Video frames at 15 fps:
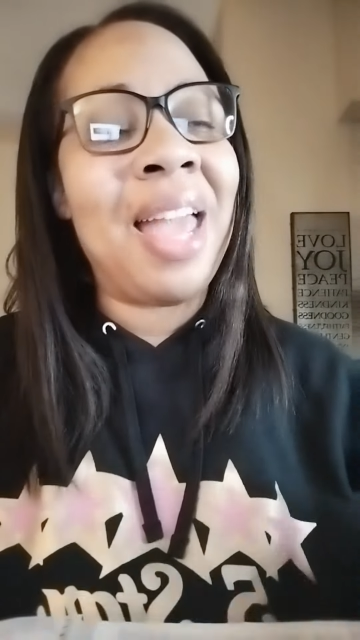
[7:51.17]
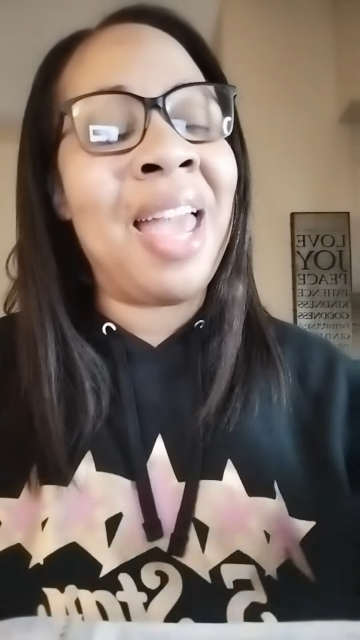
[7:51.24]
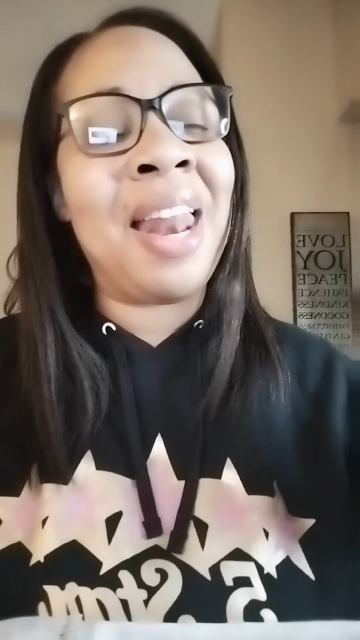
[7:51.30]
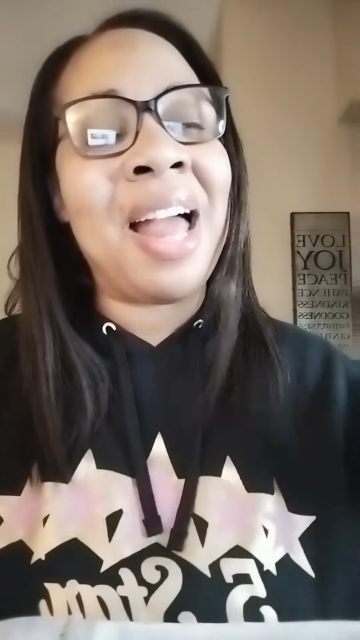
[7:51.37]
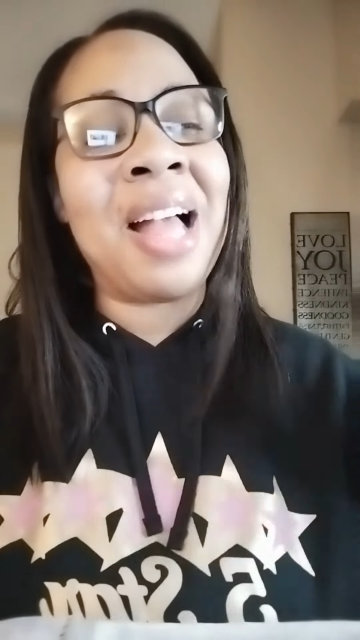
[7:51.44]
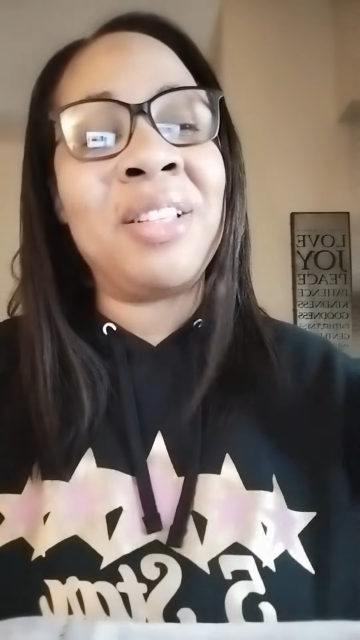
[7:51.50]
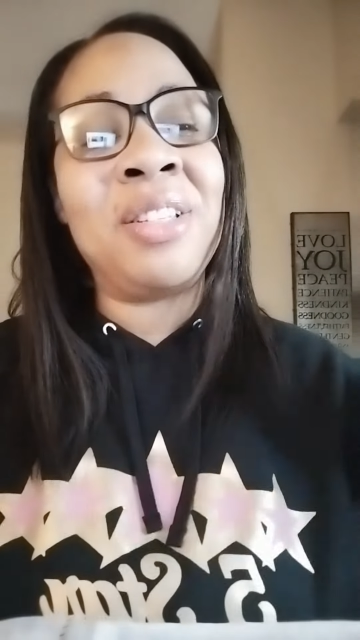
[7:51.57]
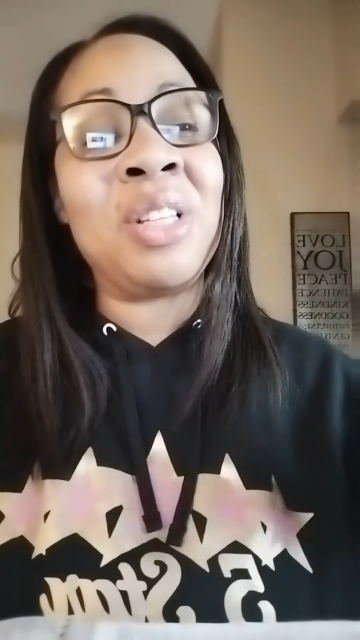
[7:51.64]

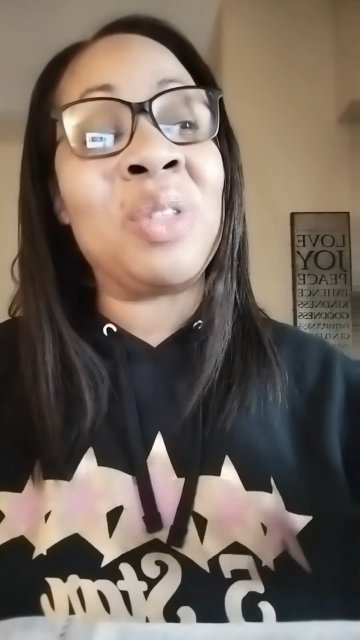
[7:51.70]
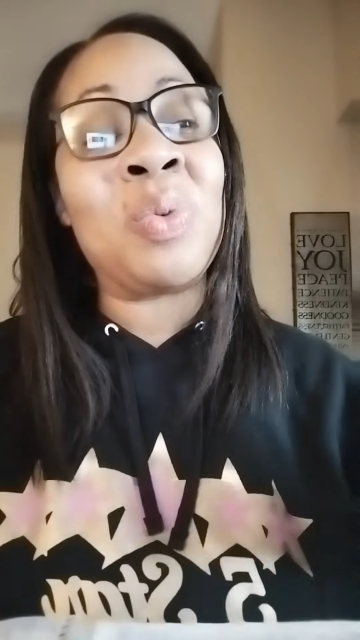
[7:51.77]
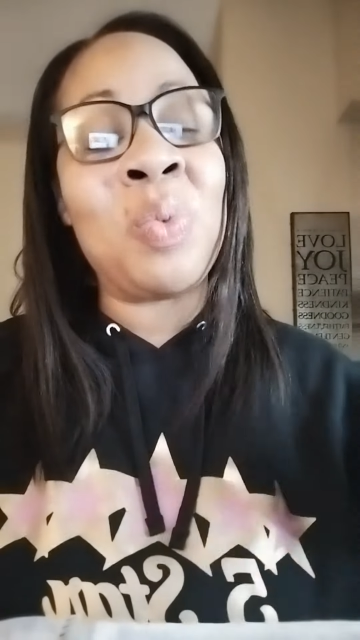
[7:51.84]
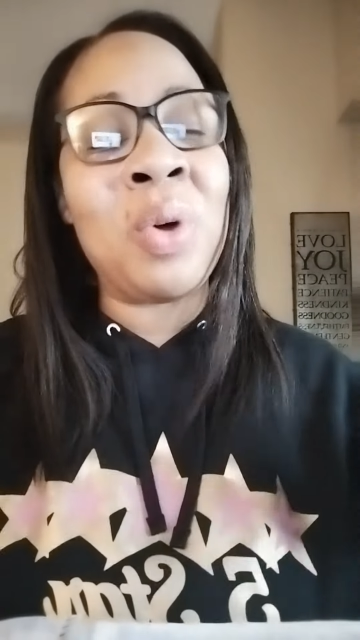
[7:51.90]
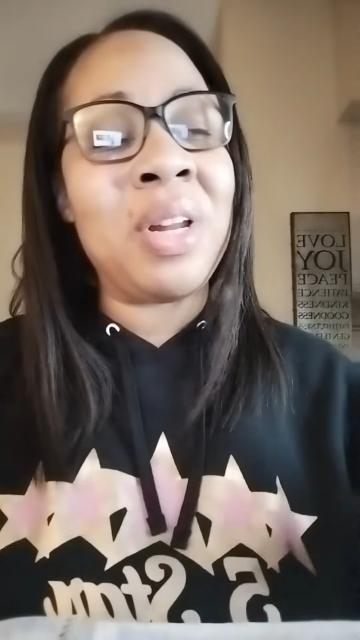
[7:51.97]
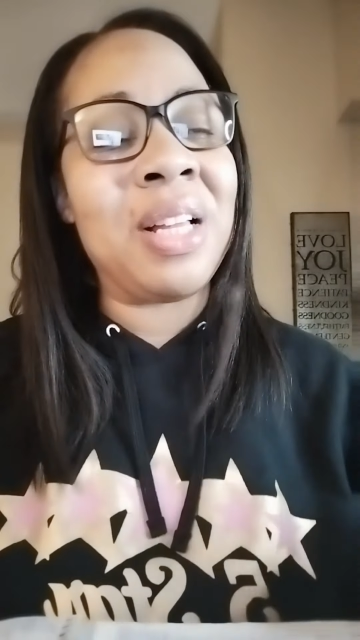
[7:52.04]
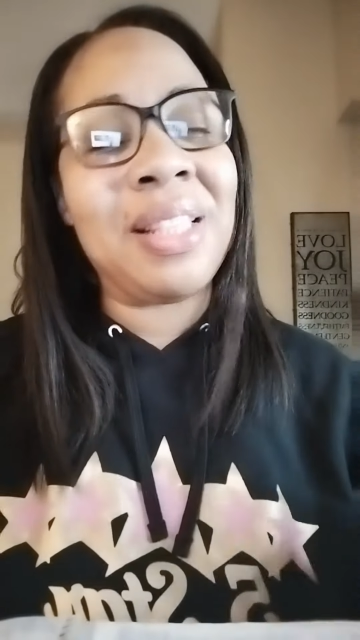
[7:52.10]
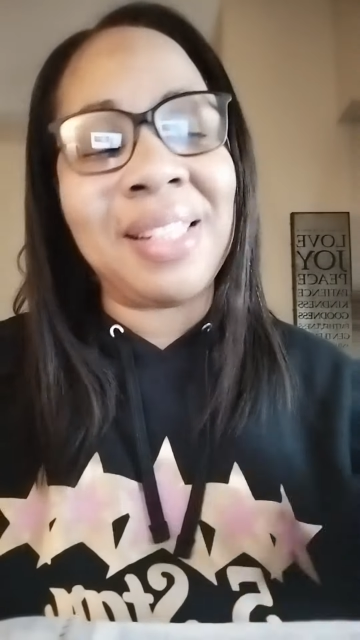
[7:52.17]
and I just
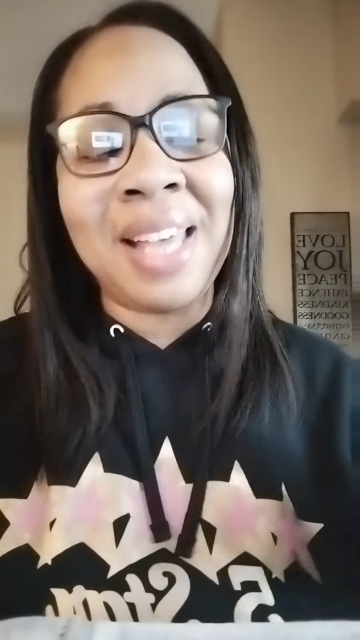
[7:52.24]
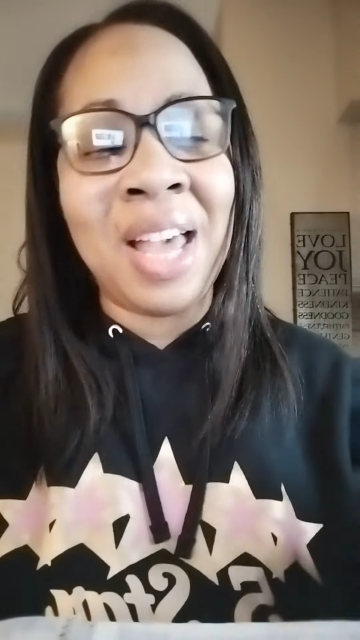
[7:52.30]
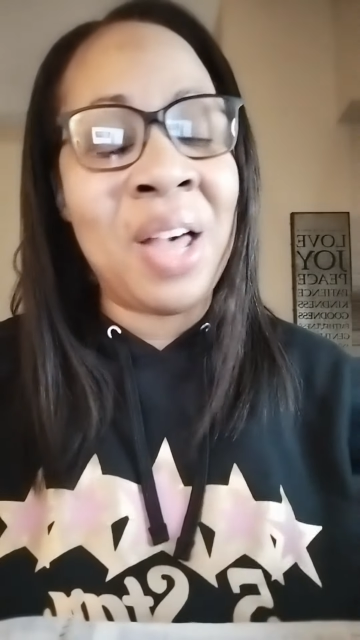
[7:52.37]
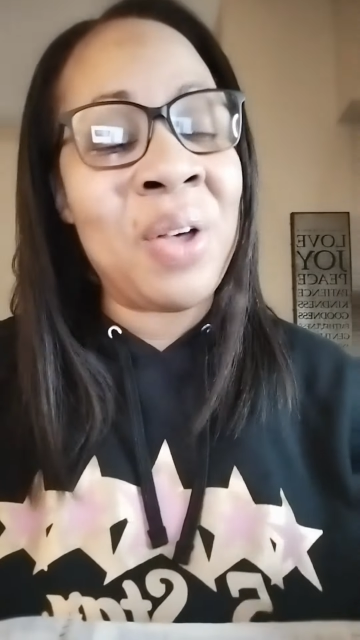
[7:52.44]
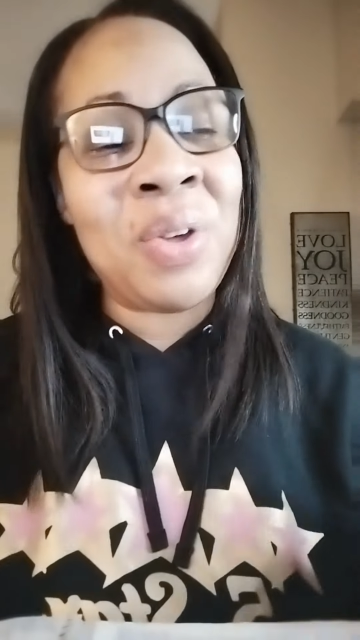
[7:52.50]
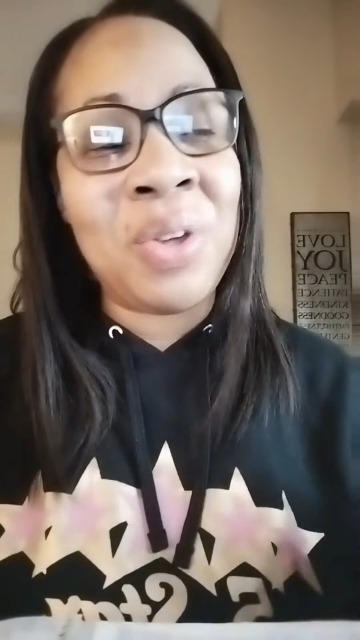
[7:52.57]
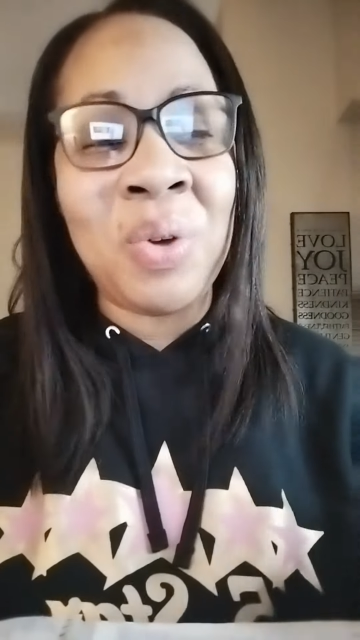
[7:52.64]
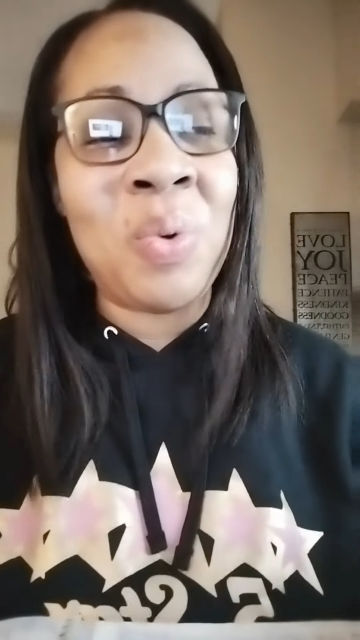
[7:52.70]
want to
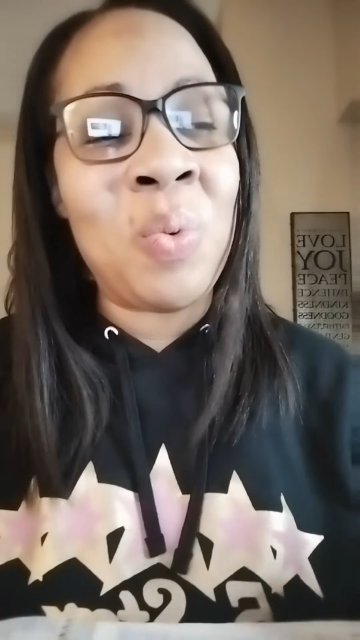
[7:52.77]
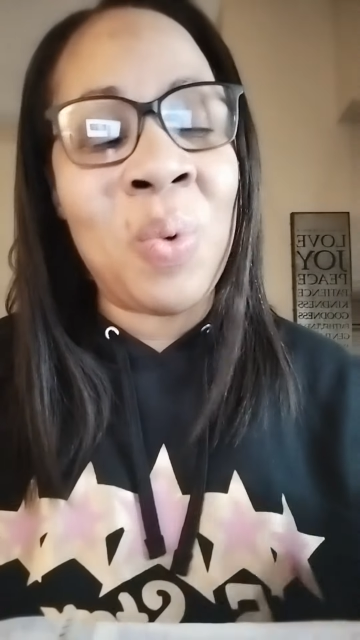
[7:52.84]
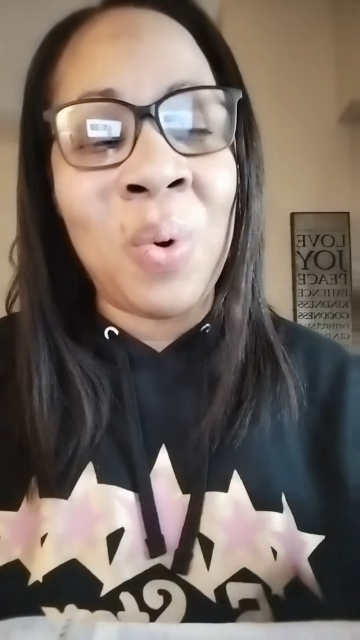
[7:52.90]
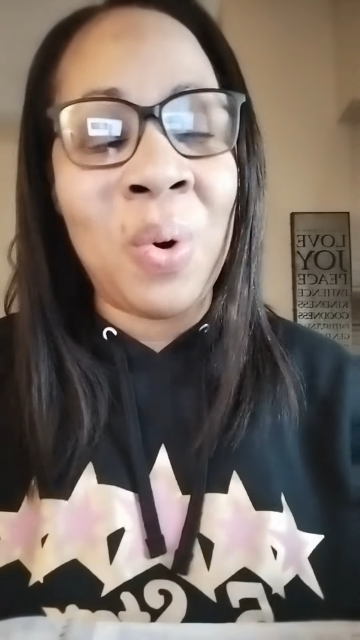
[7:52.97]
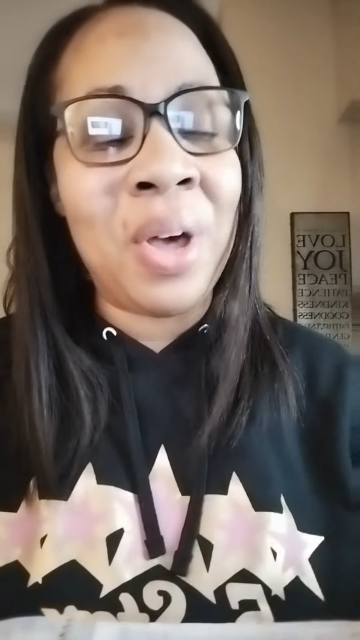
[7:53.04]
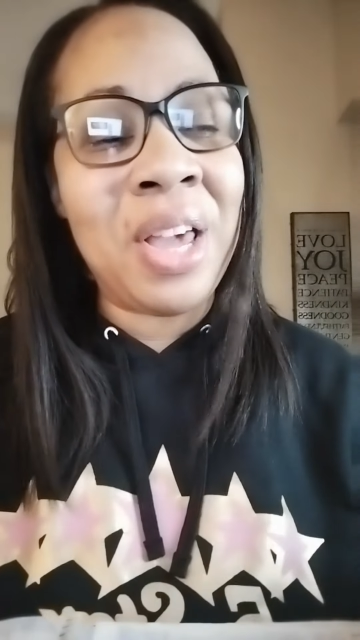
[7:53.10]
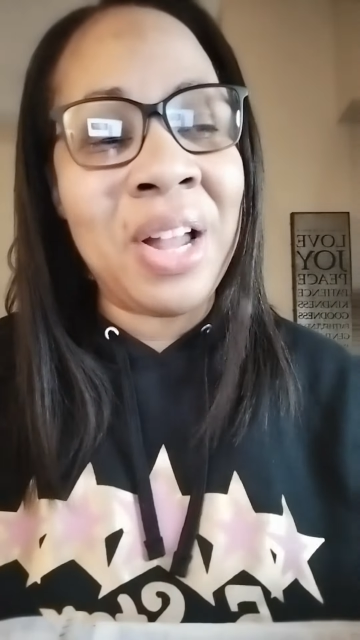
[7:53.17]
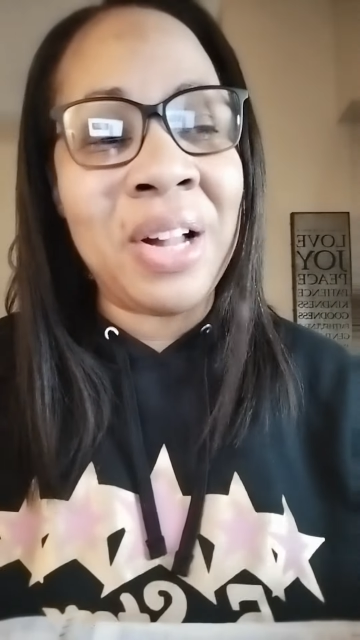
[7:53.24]
tell you,
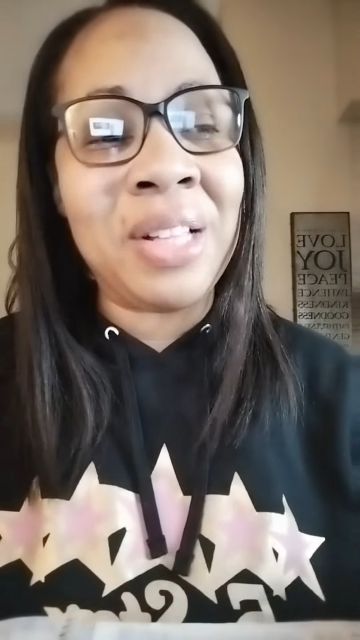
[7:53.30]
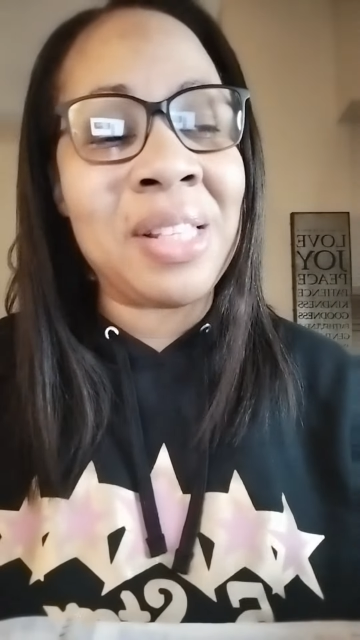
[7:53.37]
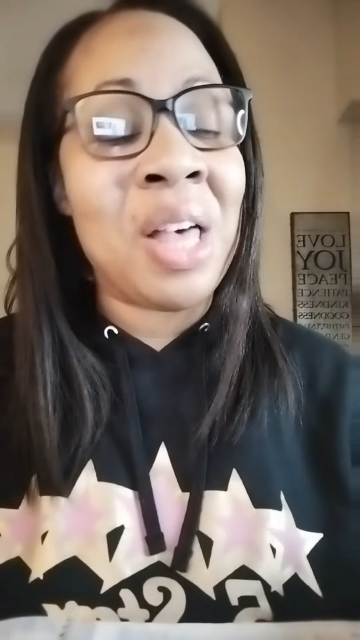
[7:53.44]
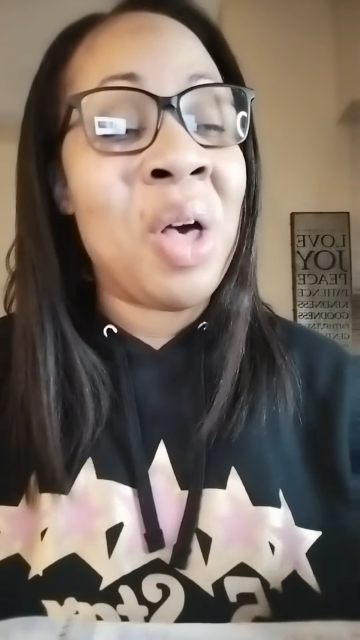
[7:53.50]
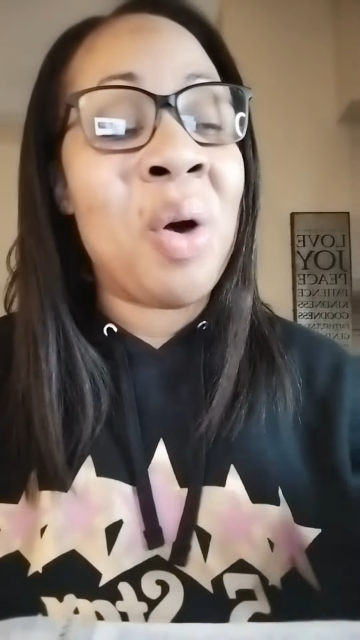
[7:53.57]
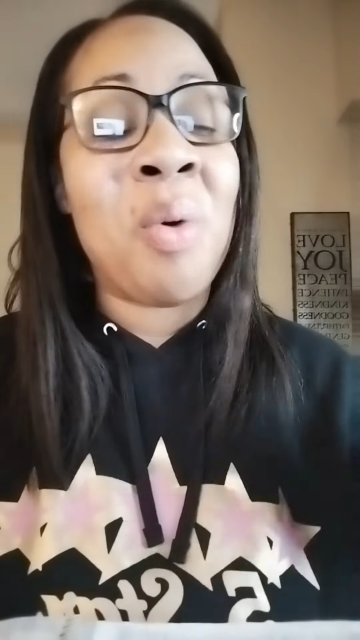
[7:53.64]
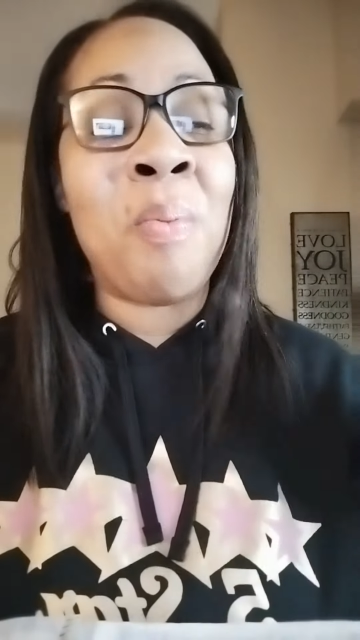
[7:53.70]
warriors,